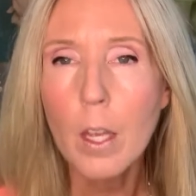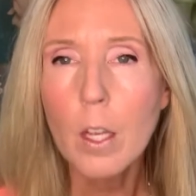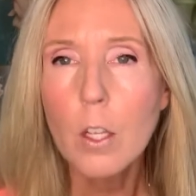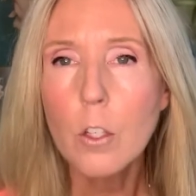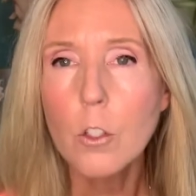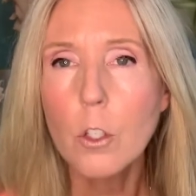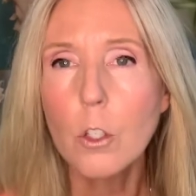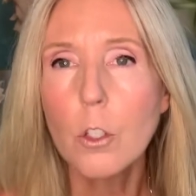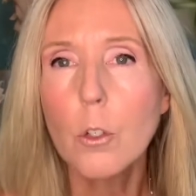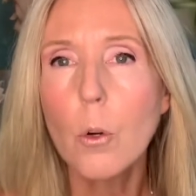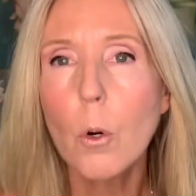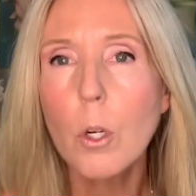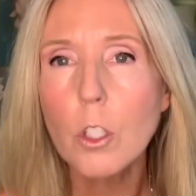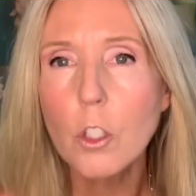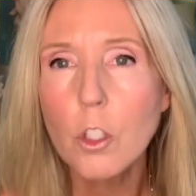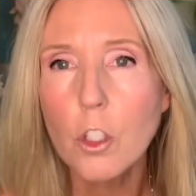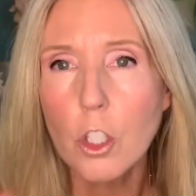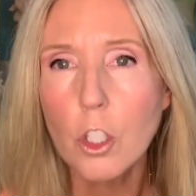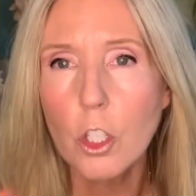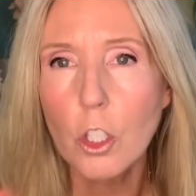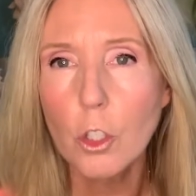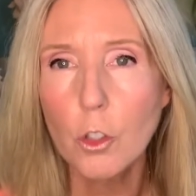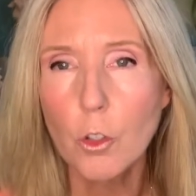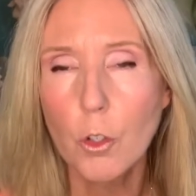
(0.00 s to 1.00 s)
So your
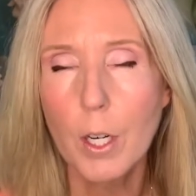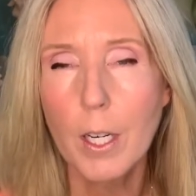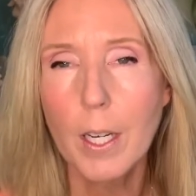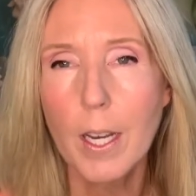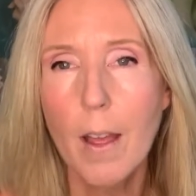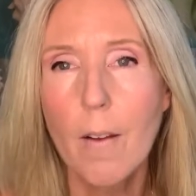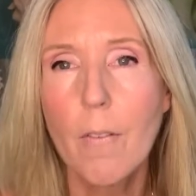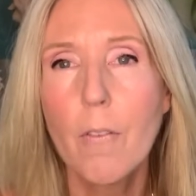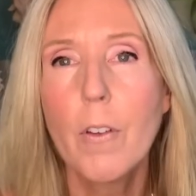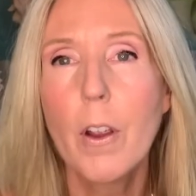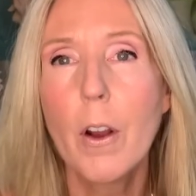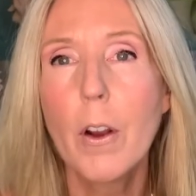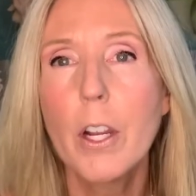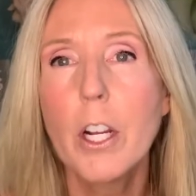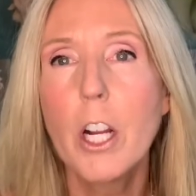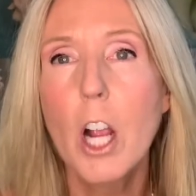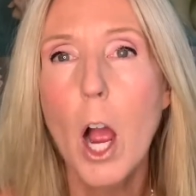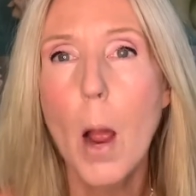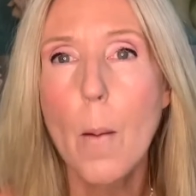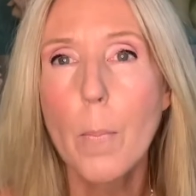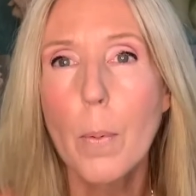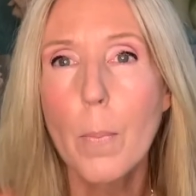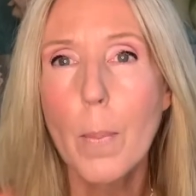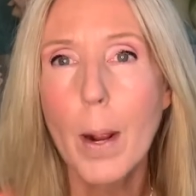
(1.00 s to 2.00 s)
children have very
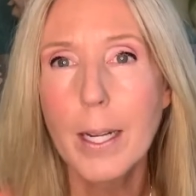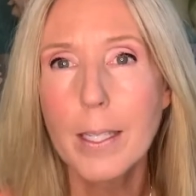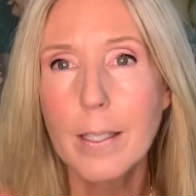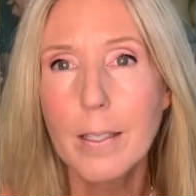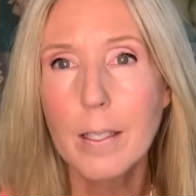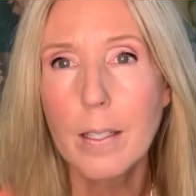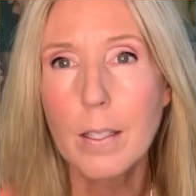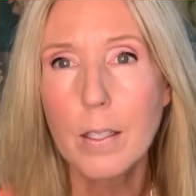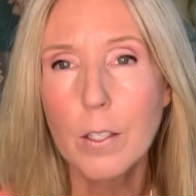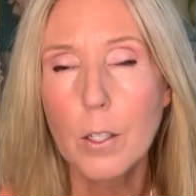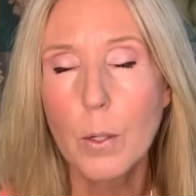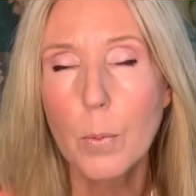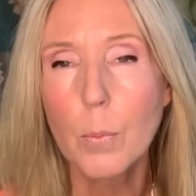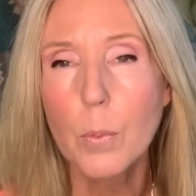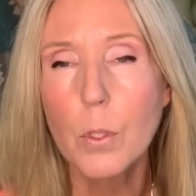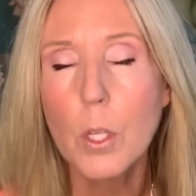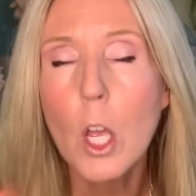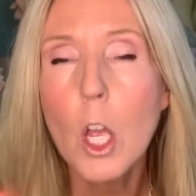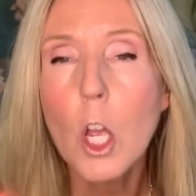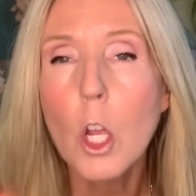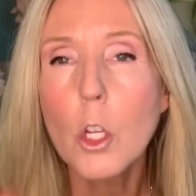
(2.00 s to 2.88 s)
compromised systems.